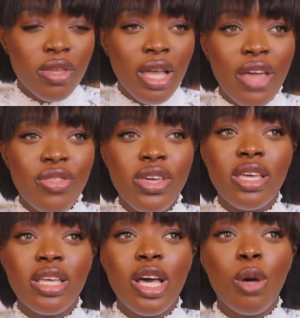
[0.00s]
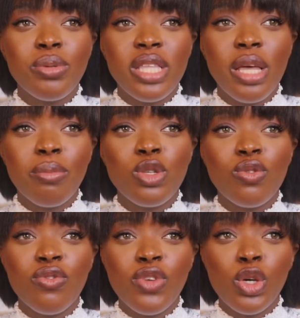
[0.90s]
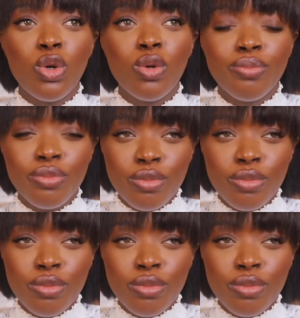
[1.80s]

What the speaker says: I think it helps them to feel